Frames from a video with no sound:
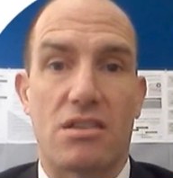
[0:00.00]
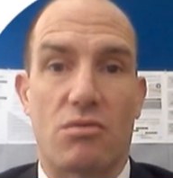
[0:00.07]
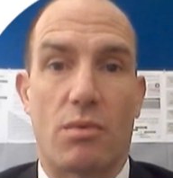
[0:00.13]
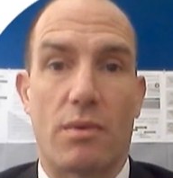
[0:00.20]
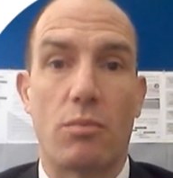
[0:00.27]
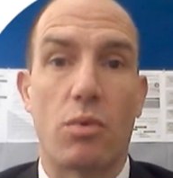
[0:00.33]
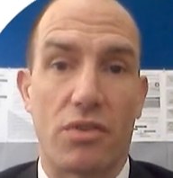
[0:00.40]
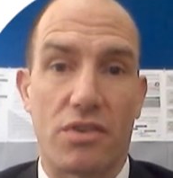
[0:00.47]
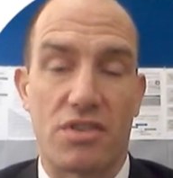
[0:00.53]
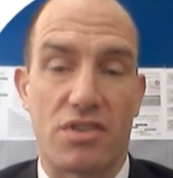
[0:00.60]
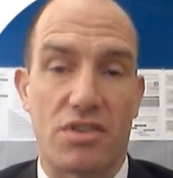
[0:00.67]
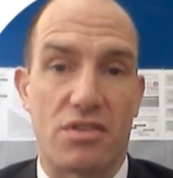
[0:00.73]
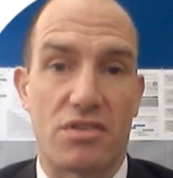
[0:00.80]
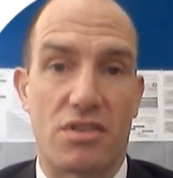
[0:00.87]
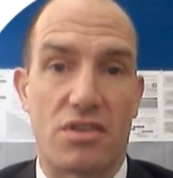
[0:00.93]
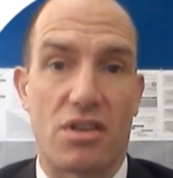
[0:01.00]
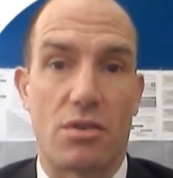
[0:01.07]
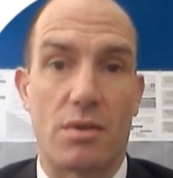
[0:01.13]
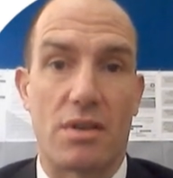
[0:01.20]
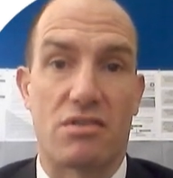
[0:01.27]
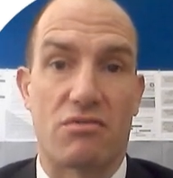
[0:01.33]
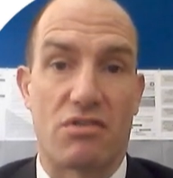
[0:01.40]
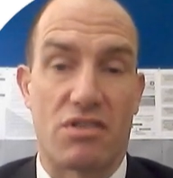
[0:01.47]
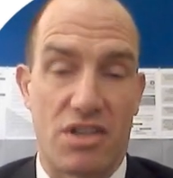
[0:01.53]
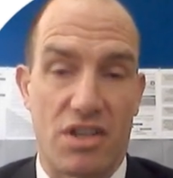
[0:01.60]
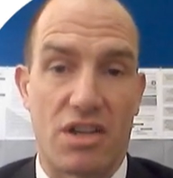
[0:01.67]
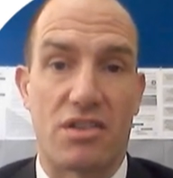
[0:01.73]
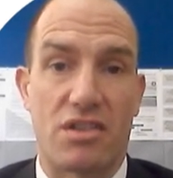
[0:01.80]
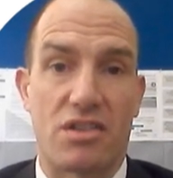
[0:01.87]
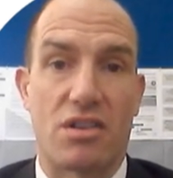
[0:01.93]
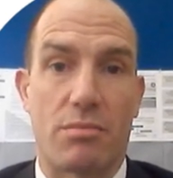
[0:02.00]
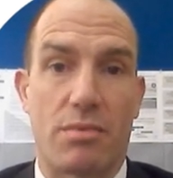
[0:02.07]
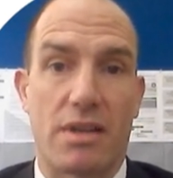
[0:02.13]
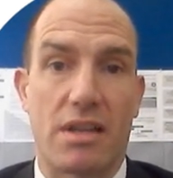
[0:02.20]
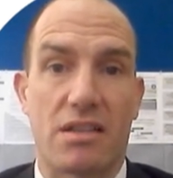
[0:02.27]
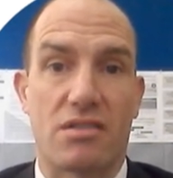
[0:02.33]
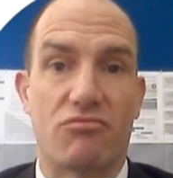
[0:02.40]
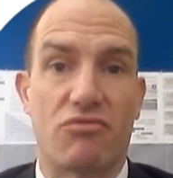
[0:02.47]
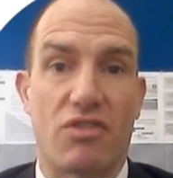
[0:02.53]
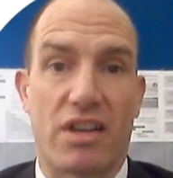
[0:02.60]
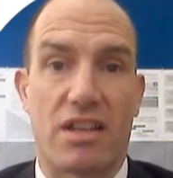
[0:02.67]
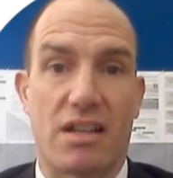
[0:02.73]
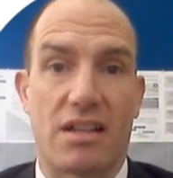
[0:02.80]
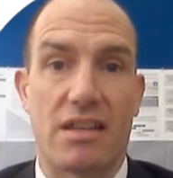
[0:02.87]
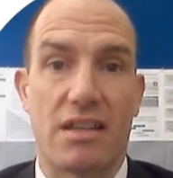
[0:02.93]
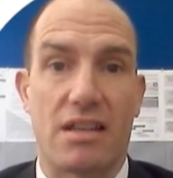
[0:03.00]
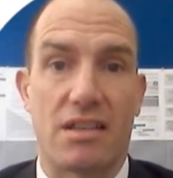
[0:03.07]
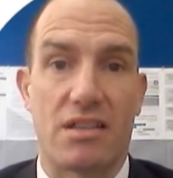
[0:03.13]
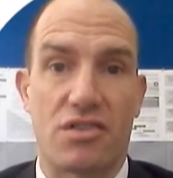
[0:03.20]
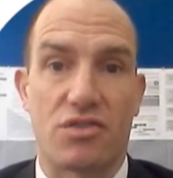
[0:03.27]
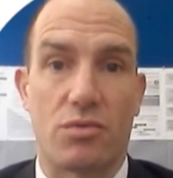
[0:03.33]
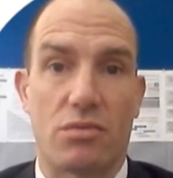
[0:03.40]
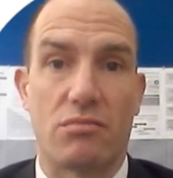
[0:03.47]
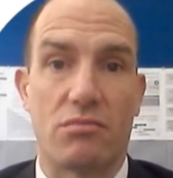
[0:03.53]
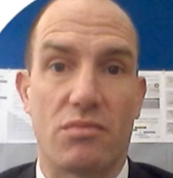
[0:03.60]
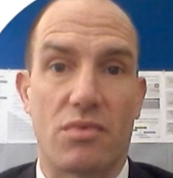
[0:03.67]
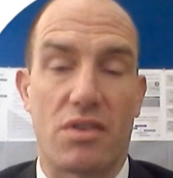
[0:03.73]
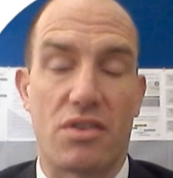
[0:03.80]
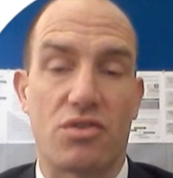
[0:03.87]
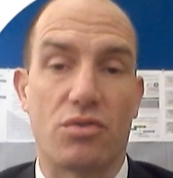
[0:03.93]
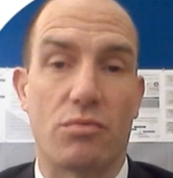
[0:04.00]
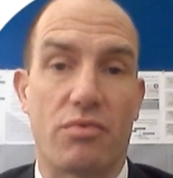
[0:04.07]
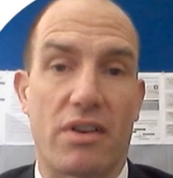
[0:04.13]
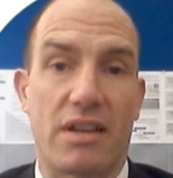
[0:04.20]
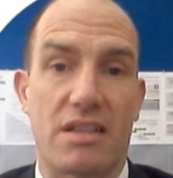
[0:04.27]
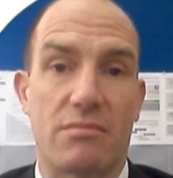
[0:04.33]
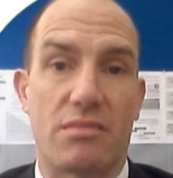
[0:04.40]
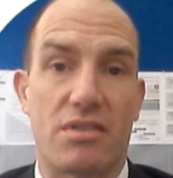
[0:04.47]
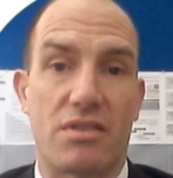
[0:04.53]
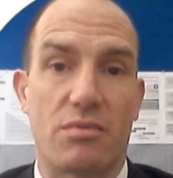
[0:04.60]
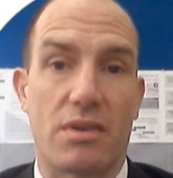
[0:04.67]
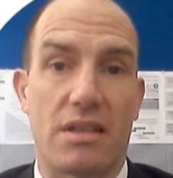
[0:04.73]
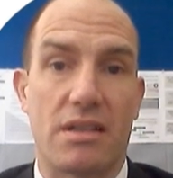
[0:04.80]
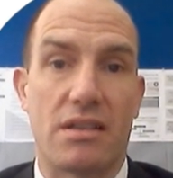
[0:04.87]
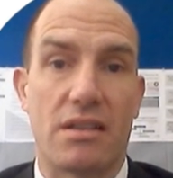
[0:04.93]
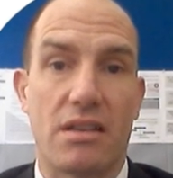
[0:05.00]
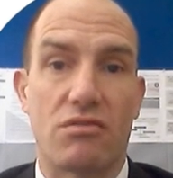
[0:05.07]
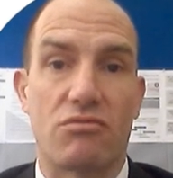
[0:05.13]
So what we want students to do is to return to topics regularly with short breaks in between,